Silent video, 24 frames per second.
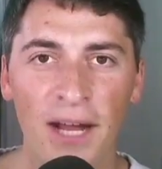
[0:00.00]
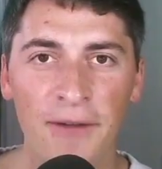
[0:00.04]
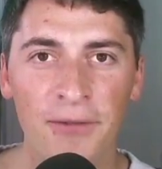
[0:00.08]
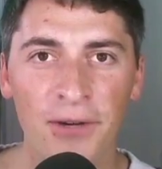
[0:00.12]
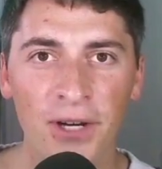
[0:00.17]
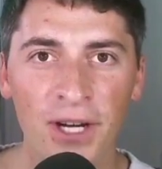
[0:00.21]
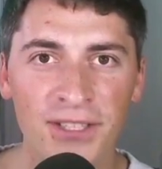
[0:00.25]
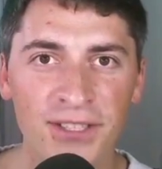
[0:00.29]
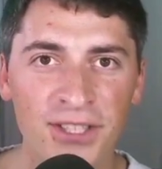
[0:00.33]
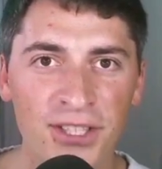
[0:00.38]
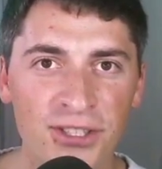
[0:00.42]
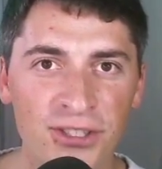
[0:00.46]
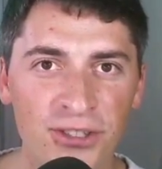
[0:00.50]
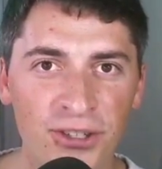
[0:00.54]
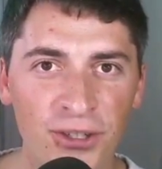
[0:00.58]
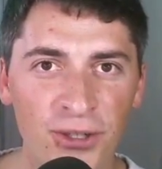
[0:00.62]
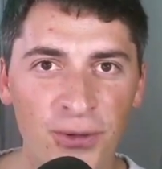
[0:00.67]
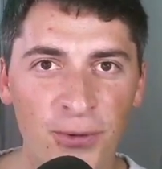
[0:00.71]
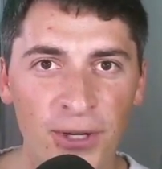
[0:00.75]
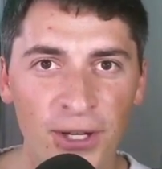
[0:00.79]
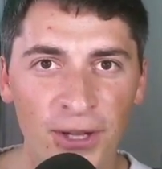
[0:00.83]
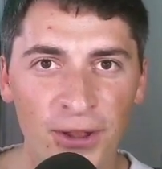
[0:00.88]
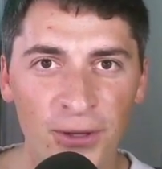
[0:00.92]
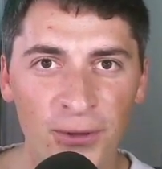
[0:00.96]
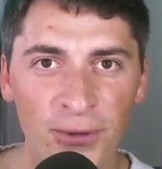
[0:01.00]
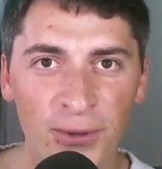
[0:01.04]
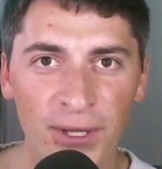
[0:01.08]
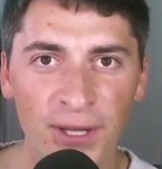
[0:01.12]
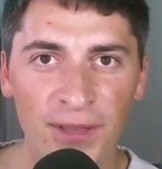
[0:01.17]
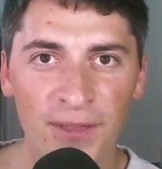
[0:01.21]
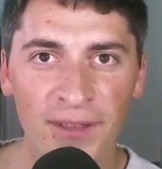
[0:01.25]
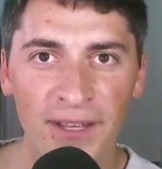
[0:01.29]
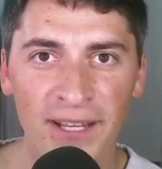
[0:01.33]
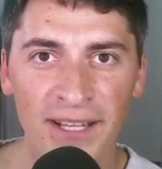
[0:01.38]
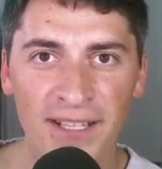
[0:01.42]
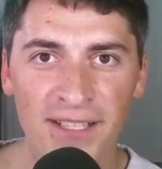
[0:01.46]
I forgot to show you one other
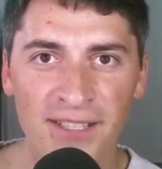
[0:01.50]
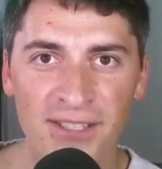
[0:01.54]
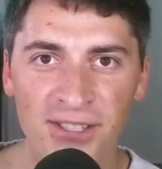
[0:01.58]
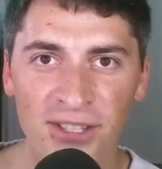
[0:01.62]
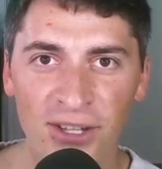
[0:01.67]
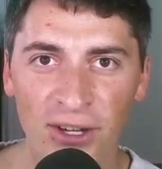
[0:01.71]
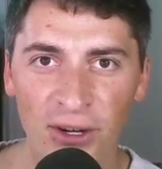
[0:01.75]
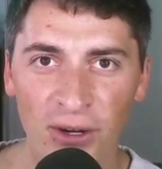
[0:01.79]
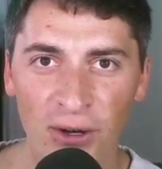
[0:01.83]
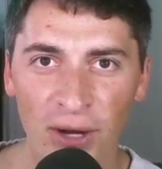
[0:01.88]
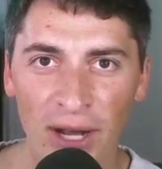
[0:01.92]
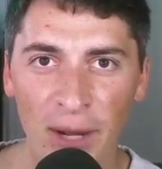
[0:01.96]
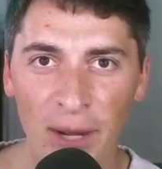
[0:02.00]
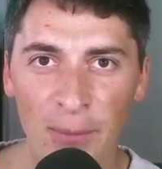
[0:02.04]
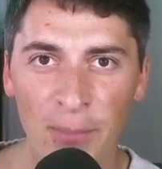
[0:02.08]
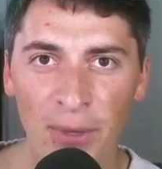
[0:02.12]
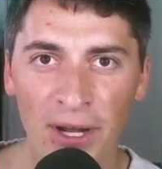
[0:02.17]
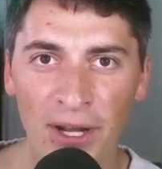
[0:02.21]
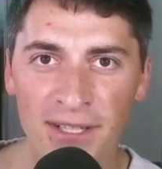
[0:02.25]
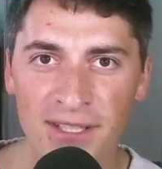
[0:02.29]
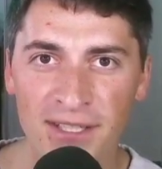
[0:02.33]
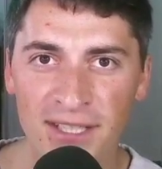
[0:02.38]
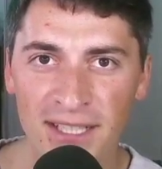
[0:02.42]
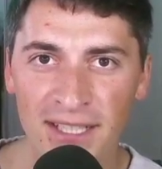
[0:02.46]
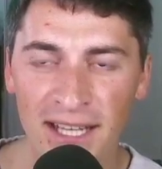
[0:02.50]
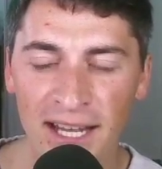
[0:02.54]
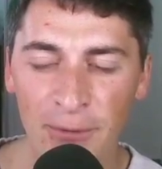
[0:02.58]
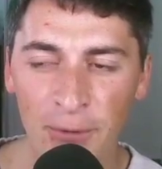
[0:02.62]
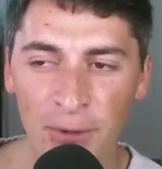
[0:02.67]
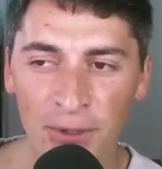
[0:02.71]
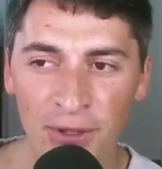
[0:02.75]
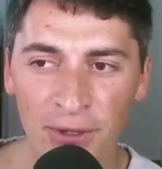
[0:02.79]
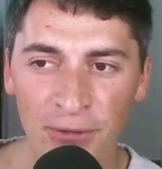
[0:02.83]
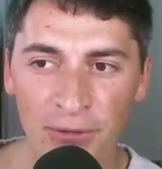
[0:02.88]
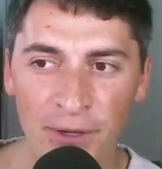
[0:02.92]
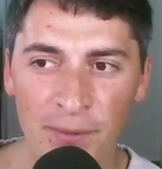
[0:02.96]
quick thing. So I pause it
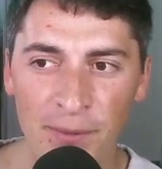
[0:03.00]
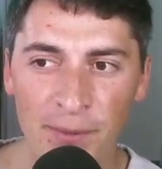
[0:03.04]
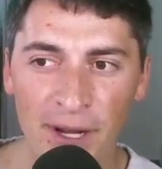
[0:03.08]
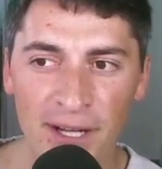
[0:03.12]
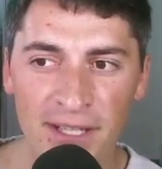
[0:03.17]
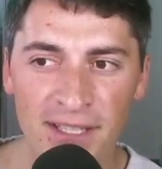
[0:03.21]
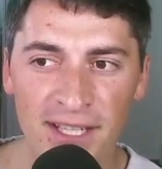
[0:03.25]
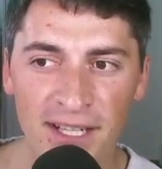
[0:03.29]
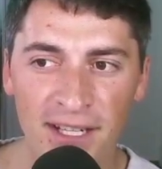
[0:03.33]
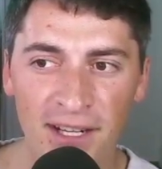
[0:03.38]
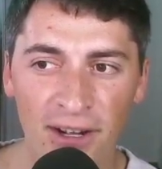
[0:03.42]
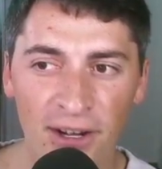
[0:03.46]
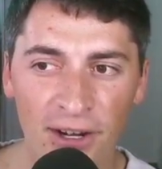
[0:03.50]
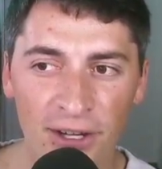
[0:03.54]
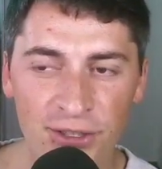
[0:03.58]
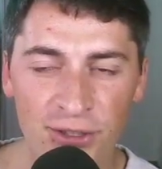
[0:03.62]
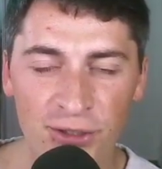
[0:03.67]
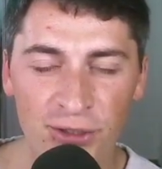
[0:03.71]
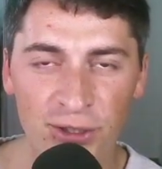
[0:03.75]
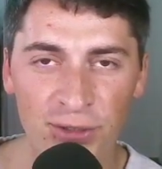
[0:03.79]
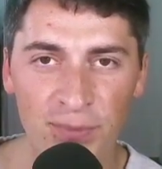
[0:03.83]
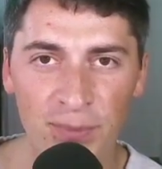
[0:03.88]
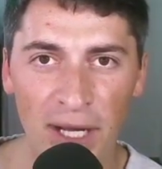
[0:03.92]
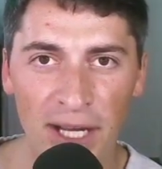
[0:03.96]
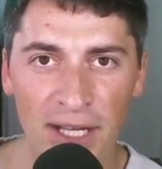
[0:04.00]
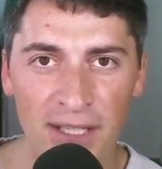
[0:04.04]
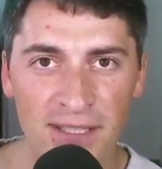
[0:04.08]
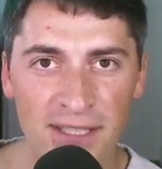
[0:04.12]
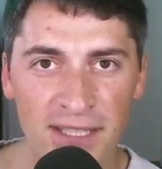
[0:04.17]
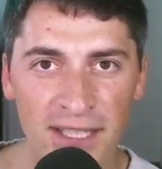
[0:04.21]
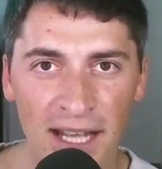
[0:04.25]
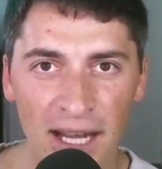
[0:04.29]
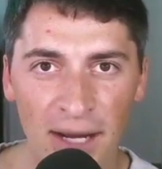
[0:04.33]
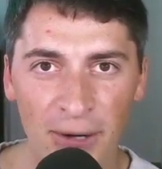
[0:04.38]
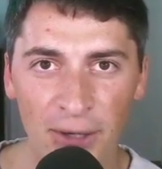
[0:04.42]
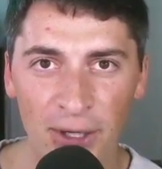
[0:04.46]
when the Rimac's at one hundred miles
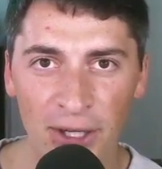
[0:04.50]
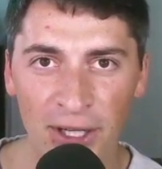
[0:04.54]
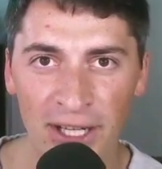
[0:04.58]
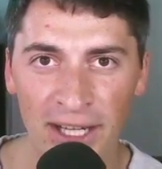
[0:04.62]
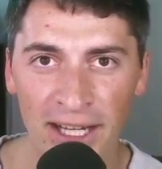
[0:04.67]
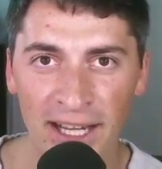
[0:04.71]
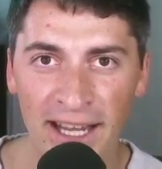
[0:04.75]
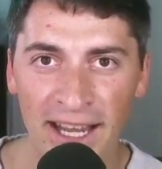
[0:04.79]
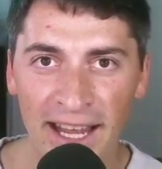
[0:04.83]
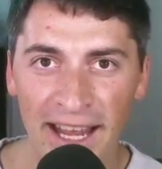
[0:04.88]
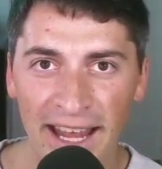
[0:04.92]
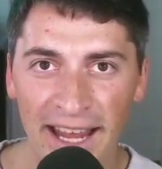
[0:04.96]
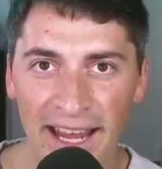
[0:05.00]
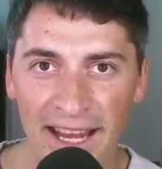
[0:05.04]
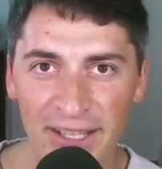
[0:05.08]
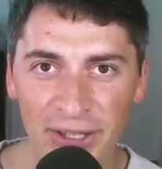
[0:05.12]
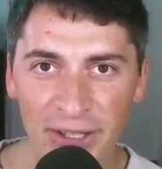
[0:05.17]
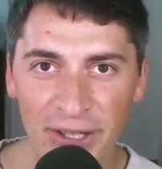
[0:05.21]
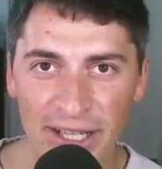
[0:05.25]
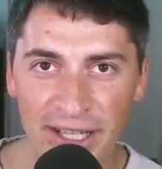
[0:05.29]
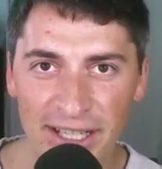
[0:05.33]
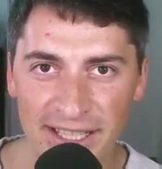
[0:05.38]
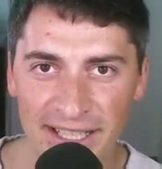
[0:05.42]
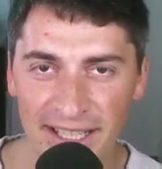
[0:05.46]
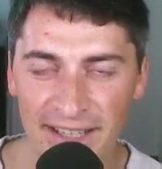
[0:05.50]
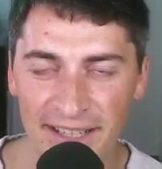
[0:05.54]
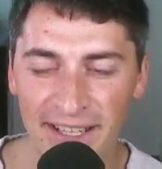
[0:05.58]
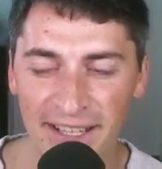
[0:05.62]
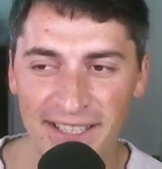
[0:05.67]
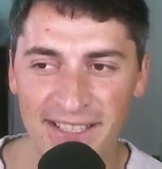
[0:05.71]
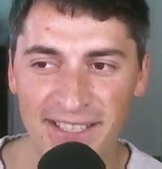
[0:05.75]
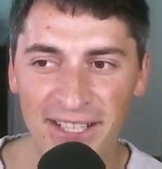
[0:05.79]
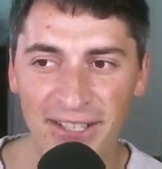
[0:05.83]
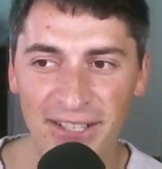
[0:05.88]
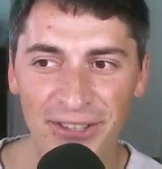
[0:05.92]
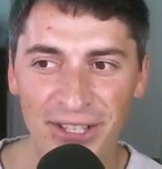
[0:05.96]
an hour, and you can see the
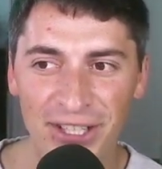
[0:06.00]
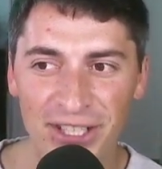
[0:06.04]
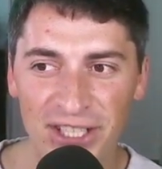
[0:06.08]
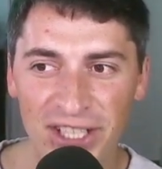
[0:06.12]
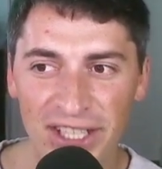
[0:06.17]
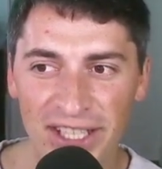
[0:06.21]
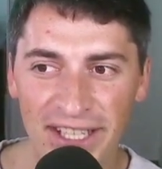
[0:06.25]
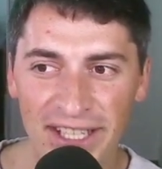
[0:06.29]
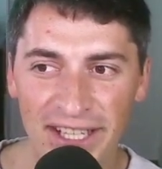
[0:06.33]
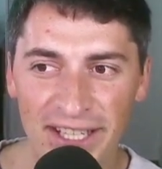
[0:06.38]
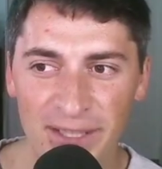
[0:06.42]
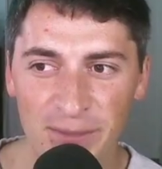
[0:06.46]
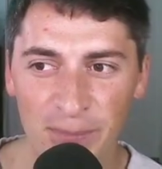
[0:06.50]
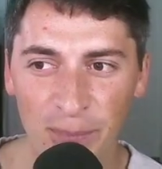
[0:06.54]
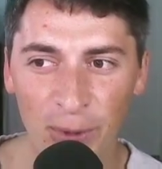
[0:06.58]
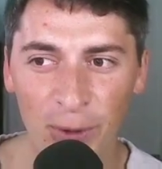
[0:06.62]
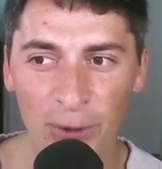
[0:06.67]
acceleration is zero